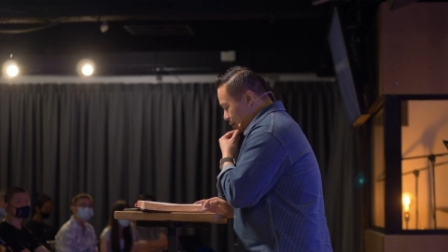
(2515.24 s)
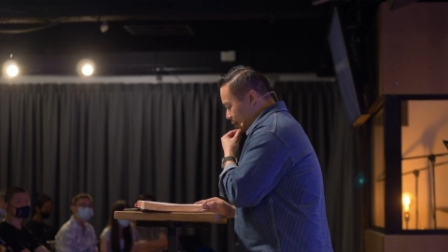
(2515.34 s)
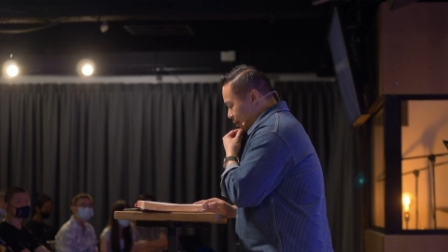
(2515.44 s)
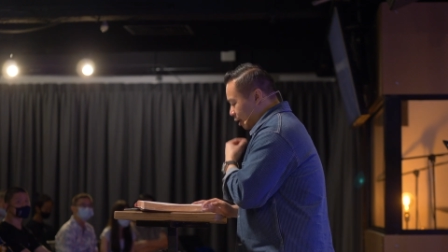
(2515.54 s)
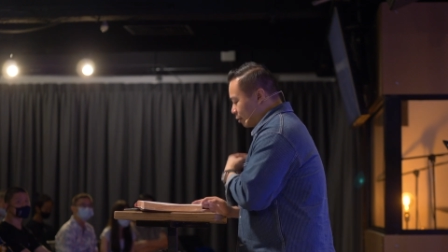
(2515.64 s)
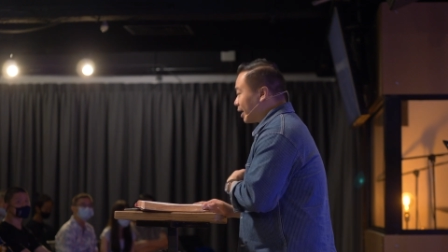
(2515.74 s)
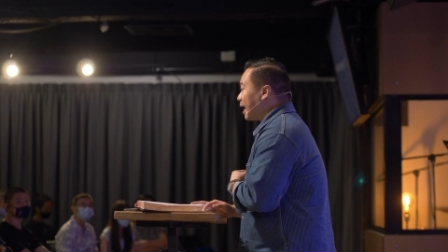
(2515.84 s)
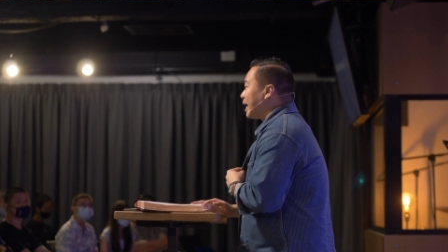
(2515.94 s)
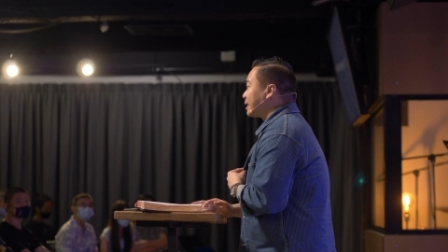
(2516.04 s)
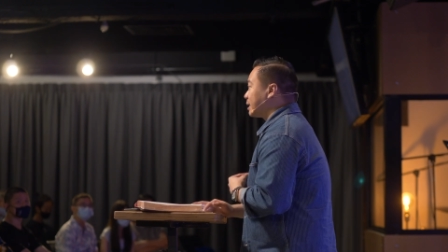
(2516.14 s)
Now, the
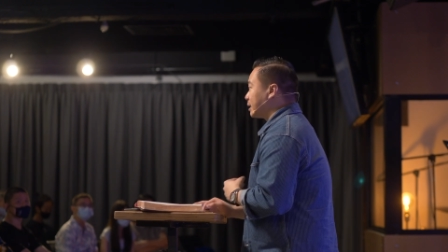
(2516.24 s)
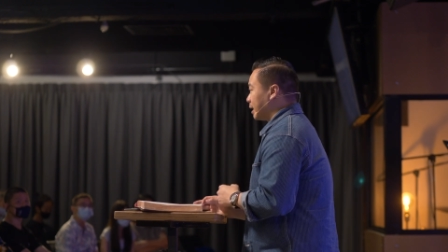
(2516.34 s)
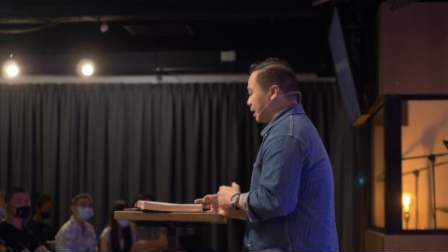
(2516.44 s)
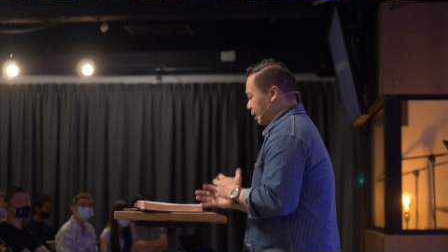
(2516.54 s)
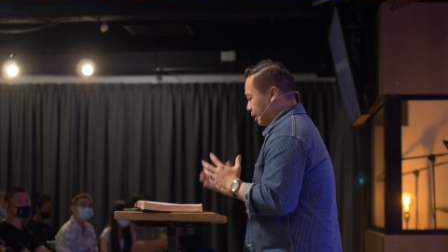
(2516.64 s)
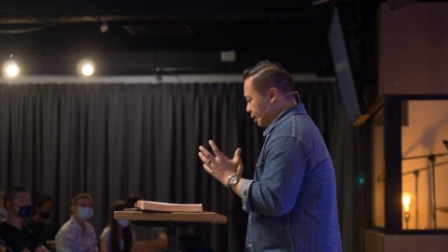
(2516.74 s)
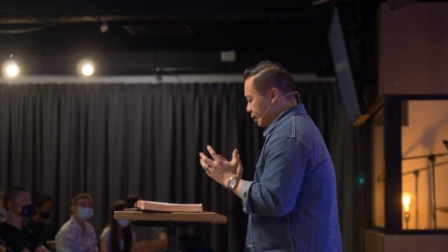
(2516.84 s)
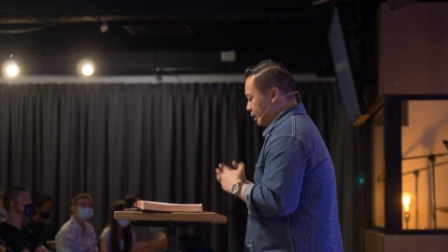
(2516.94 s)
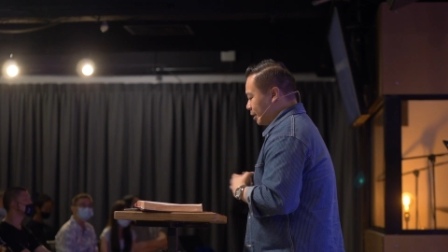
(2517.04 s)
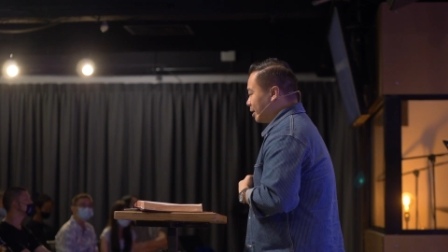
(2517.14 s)
last uh,
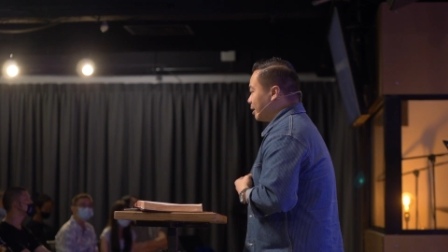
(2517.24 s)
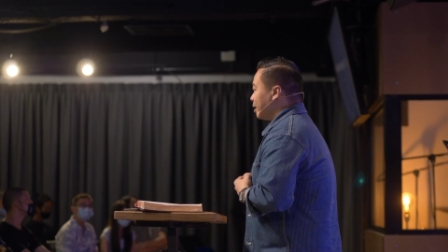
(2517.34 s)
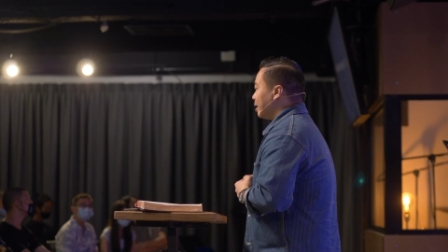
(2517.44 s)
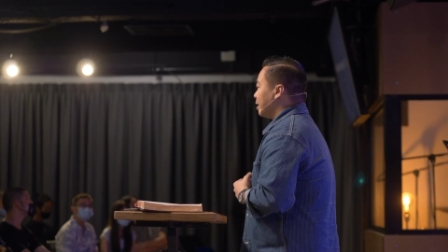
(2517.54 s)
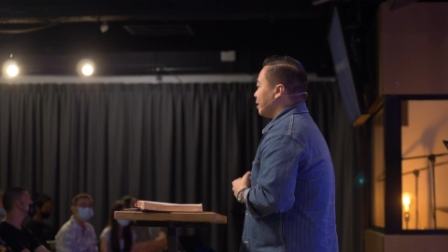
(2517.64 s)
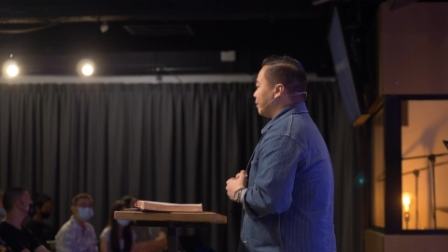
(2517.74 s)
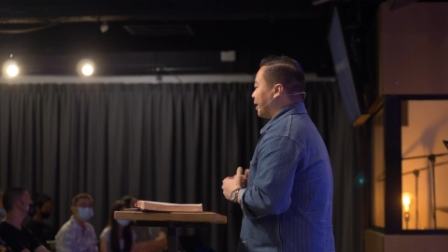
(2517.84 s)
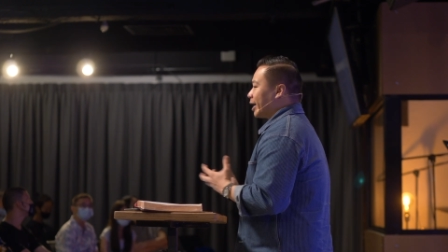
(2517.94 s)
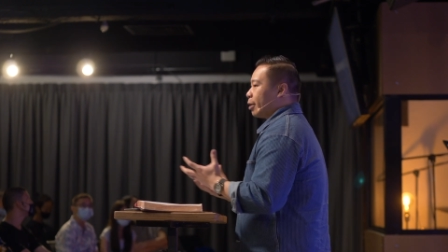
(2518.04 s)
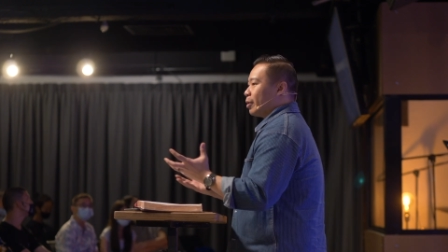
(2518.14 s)

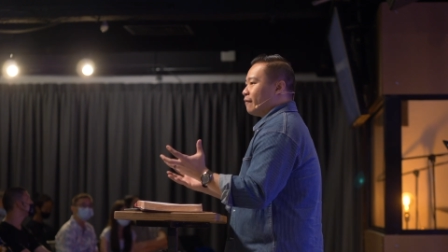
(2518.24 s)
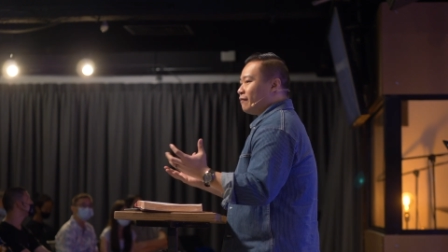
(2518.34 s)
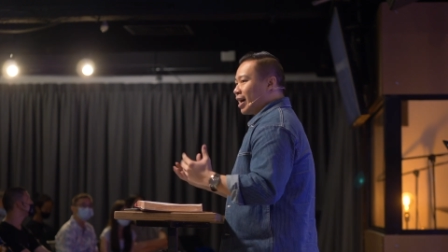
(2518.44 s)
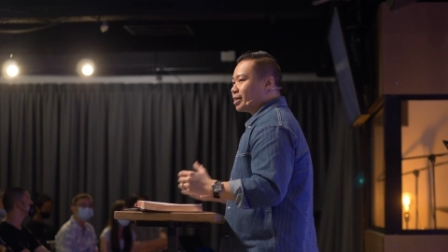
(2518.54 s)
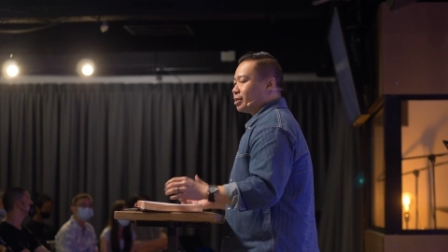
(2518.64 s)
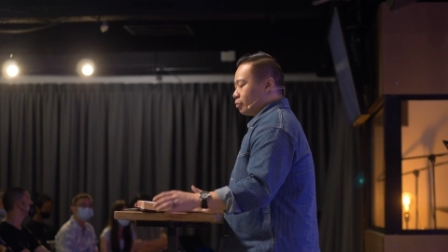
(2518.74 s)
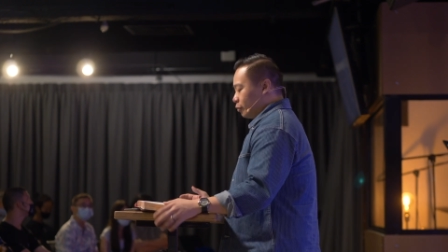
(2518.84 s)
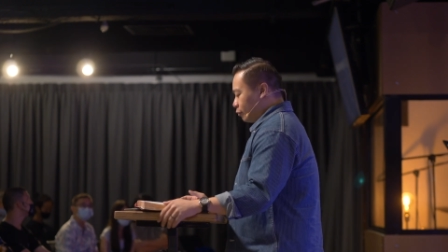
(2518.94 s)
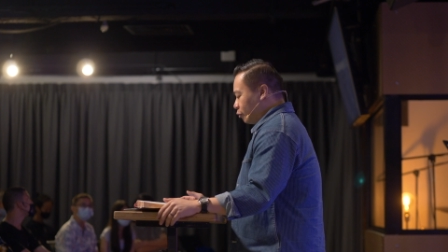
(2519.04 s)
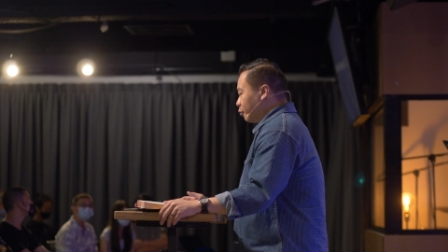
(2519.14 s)
thing that we're invited to
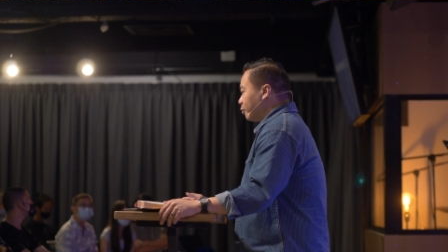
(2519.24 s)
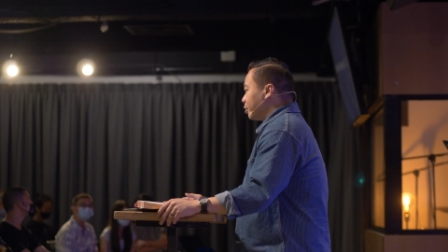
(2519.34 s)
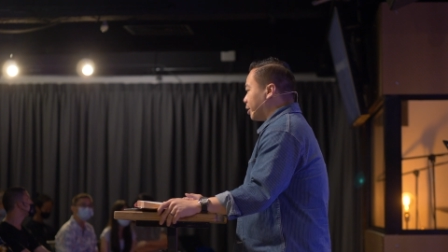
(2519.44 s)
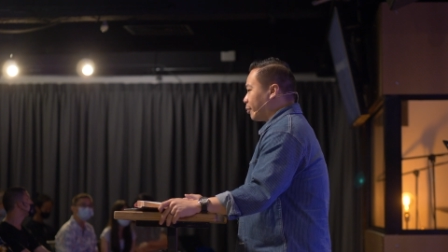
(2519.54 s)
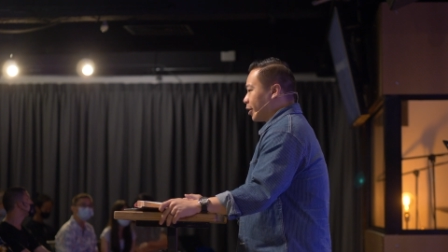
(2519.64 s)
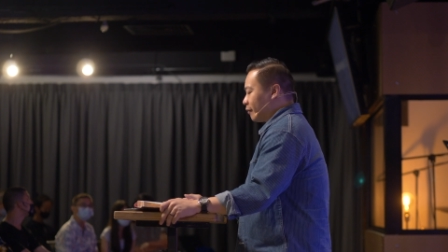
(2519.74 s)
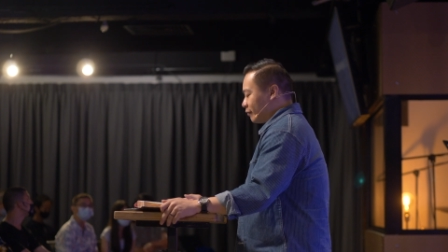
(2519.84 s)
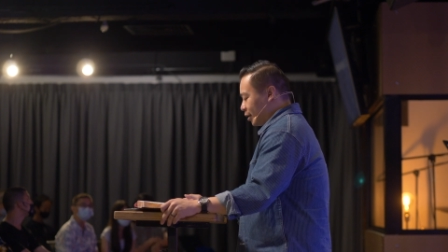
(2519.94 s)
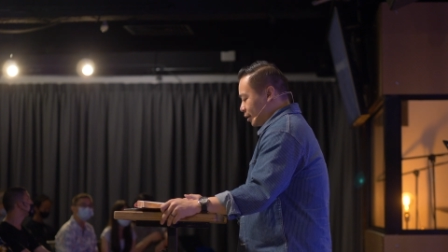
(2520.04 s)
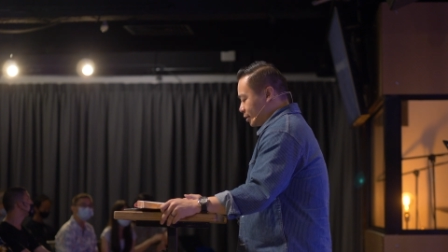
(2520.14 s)
through the praying of
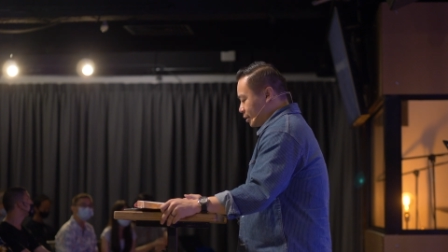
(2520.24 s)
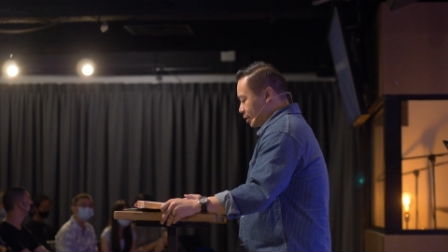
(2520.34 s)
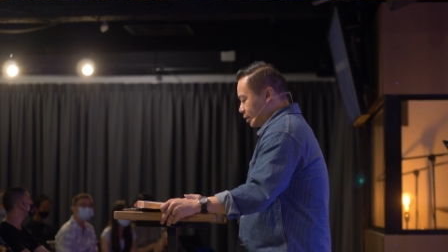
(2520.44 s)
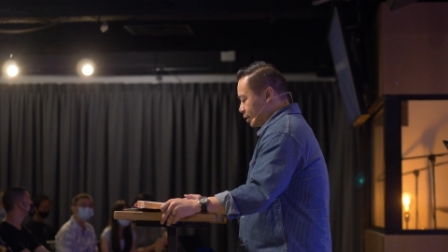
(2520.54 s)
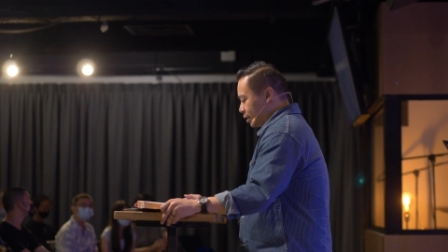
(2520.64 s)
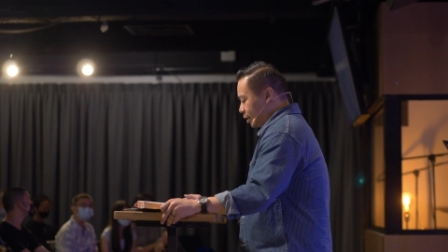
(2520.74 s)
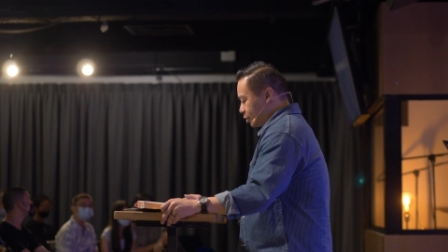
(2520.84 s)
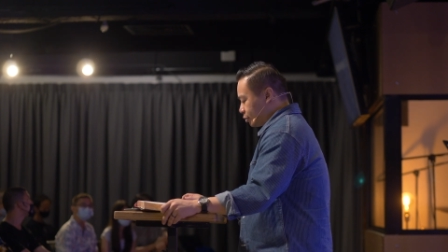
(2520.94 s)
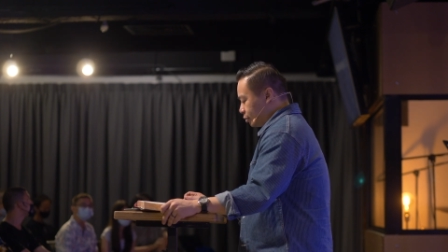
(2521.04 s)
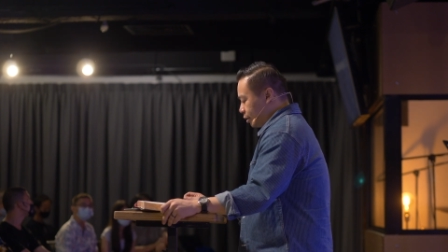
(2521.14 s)
tongues
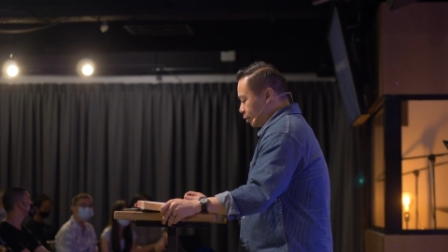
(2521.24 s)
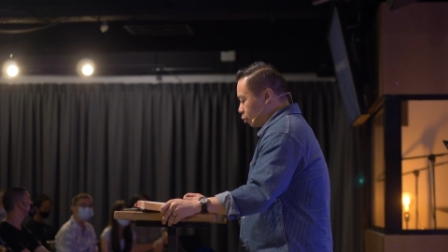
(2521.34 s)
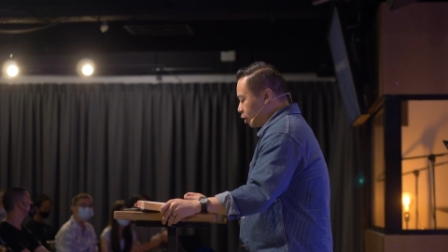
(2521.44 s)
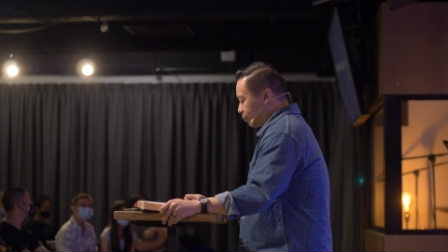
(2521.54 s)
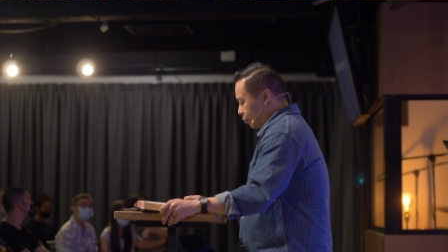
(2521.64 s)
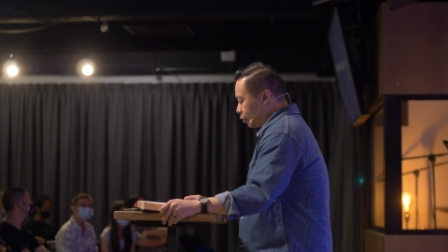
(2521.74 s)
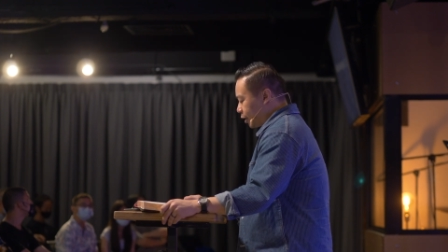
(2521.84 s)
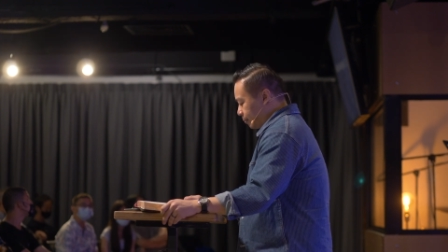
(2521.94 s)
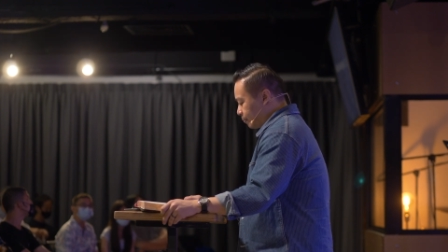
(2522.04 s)
is into communion.